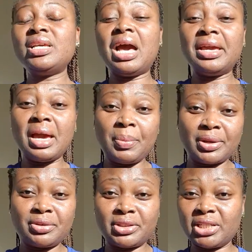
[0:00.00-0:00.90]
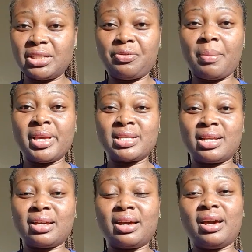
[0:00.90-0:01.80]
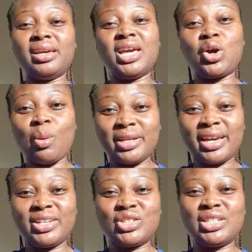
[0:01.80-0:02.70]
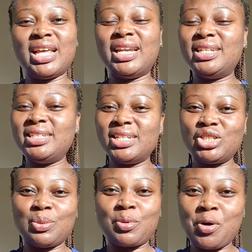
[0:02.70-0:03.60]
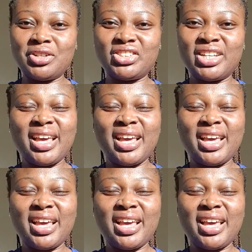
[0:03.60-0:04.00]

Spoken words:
I am Patricia Jifa Mensalakai, a communication and leadership coach.